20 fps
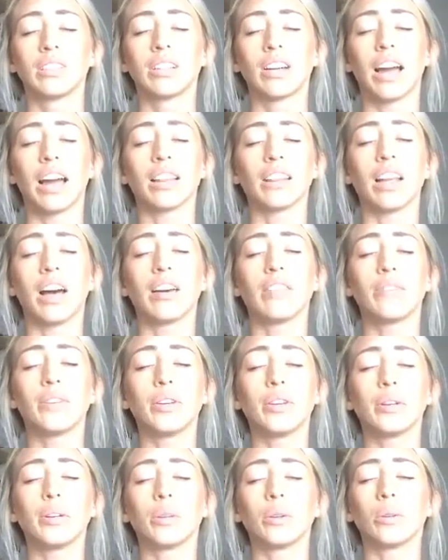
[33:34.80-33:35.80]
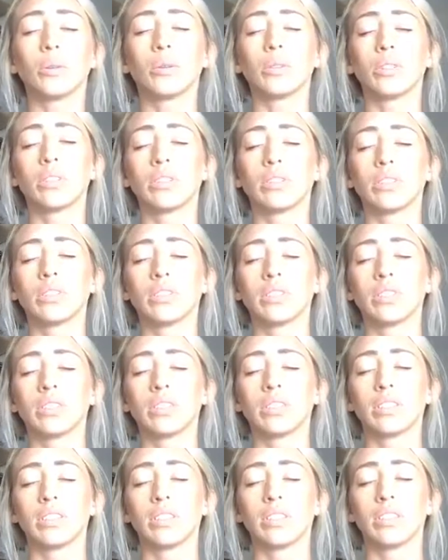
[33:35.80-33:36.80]
I love you.
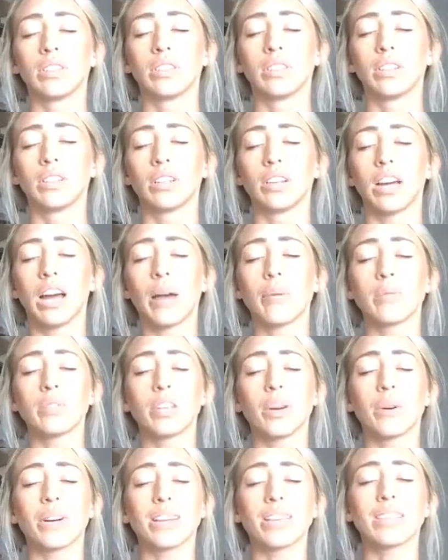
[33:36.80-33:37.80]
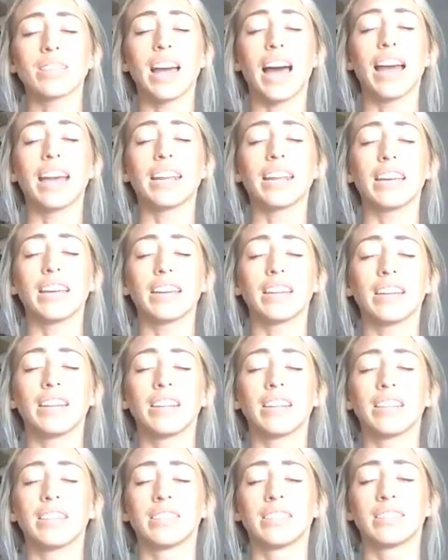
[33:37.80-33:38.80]
I'm so excited.
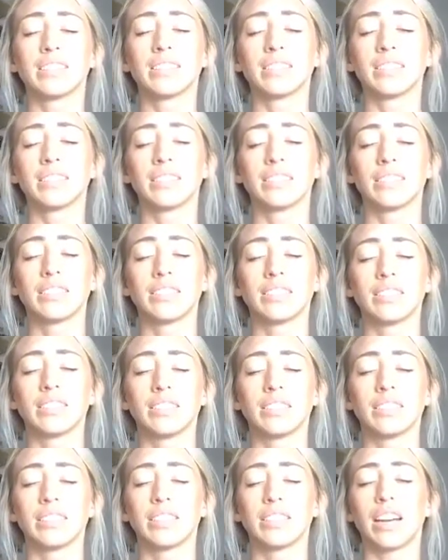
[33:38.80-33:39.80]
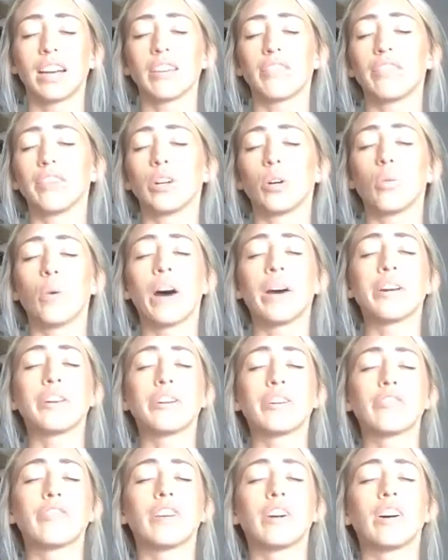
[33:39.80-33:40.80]
I feel
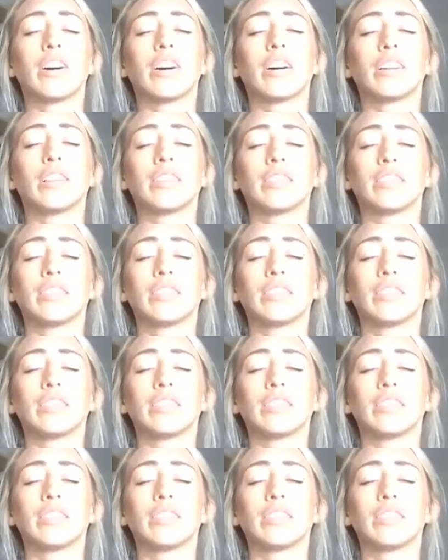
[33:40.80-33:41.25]
wonderful.